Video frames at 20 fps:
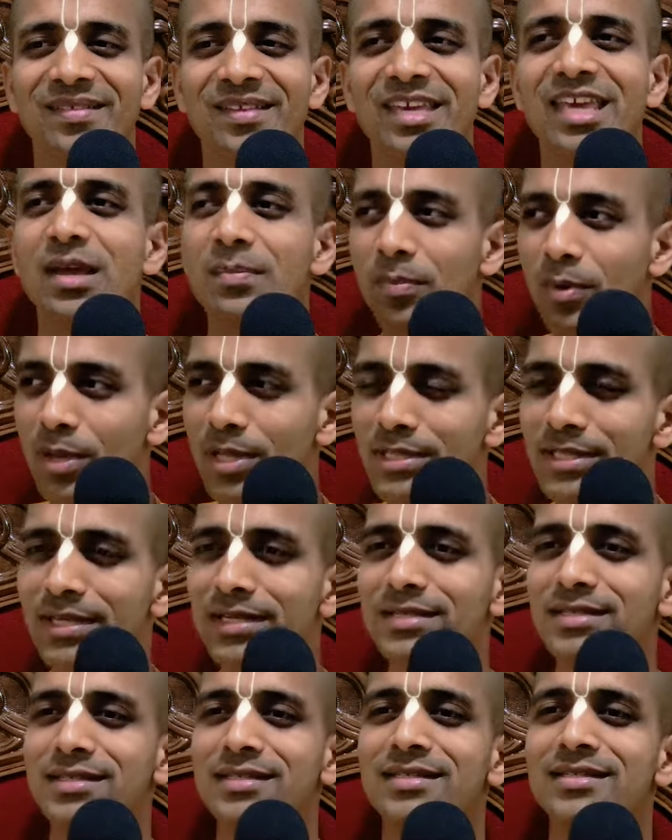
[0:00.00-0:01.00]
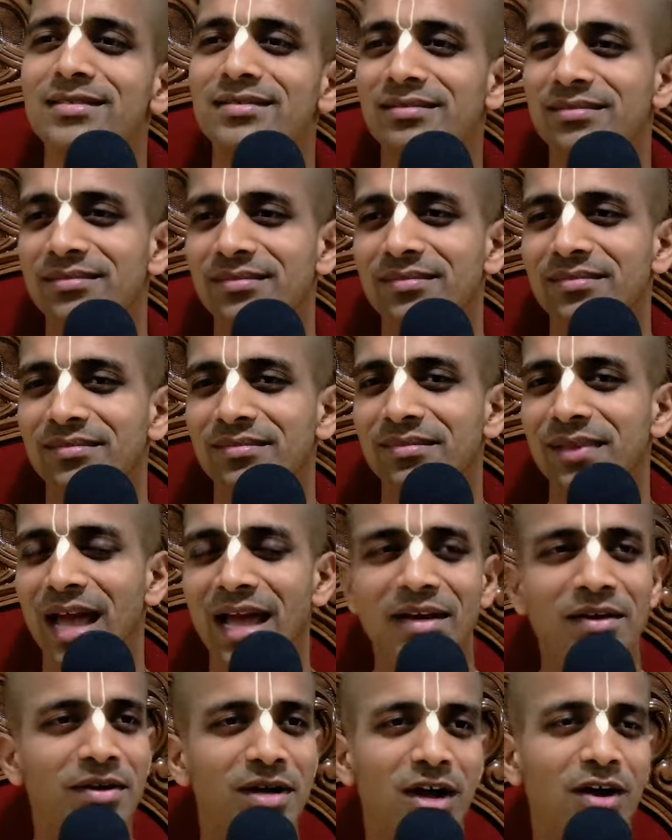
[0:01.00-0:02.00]
He pulls us.
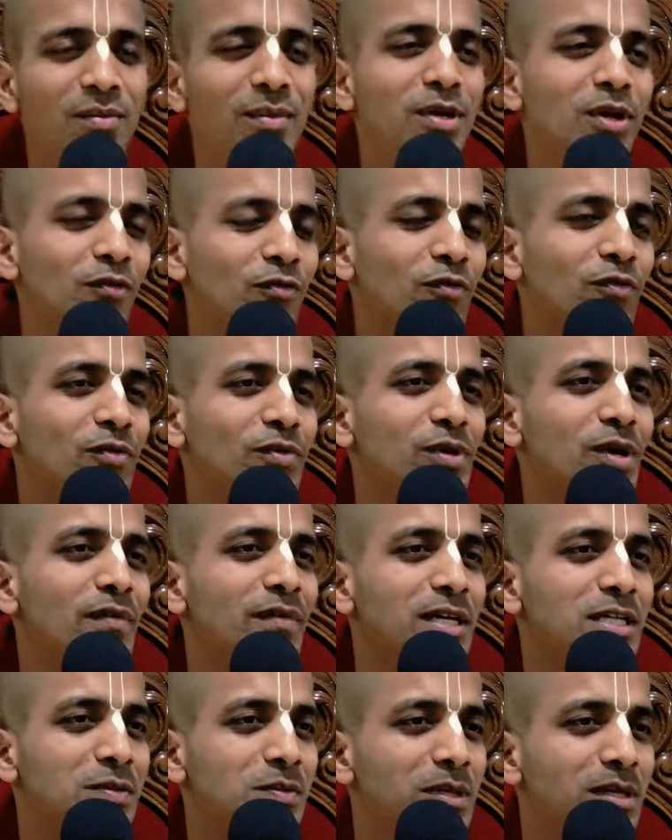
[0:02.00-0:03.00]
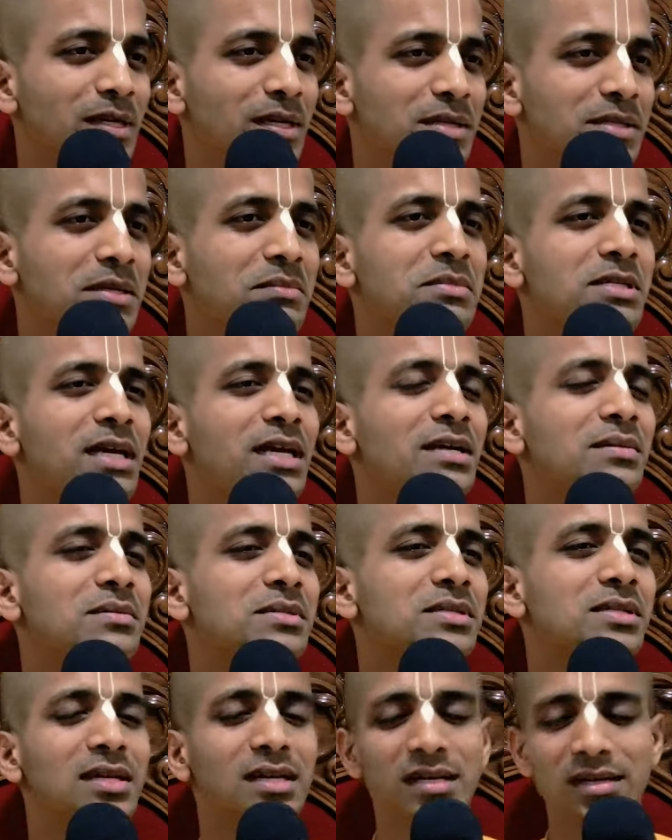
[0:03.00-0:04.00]
I don't know how many of you have experienced.
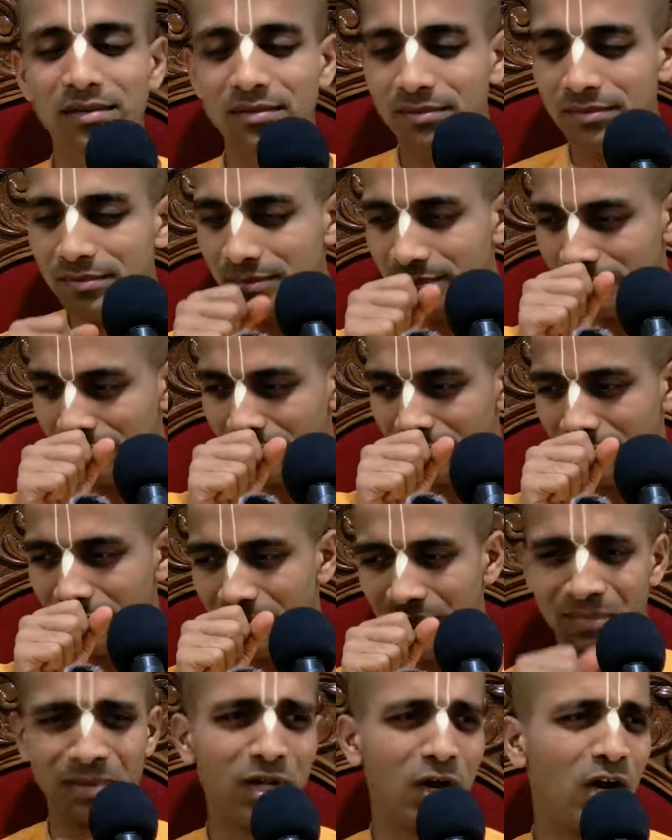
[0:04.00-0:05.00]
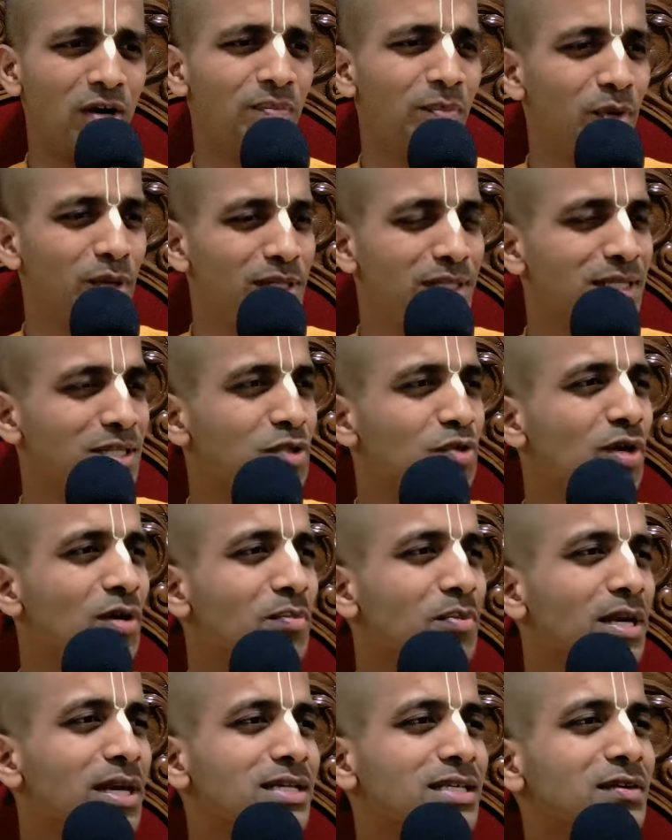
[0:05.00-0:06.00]
Sometimes Lord pulls us to
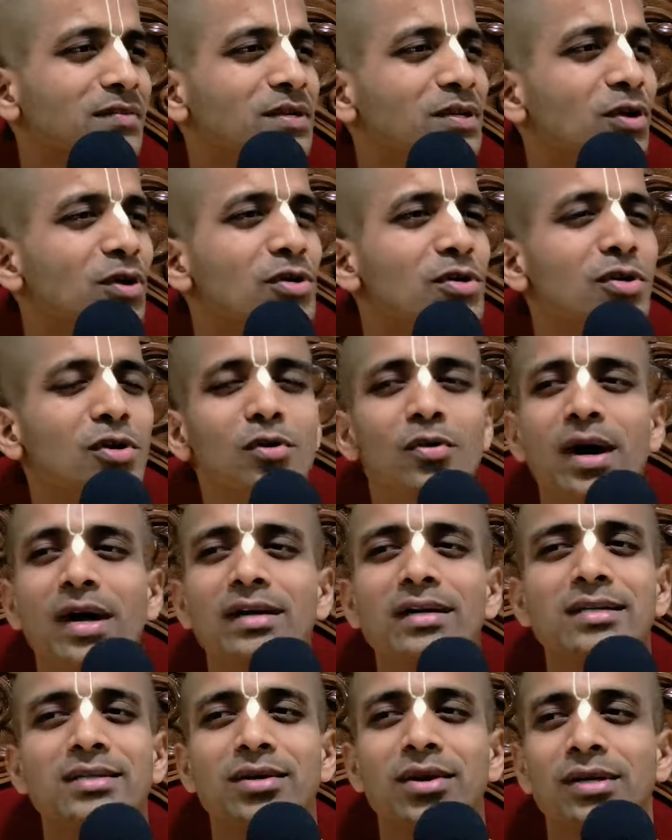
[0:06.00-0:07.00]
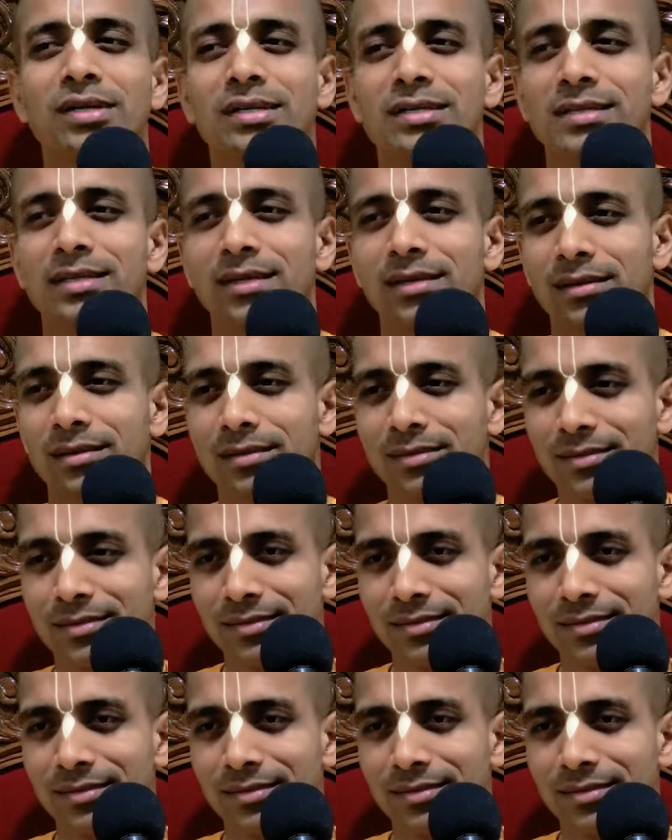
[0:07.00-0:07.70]
a place and we don't know why He has got us here.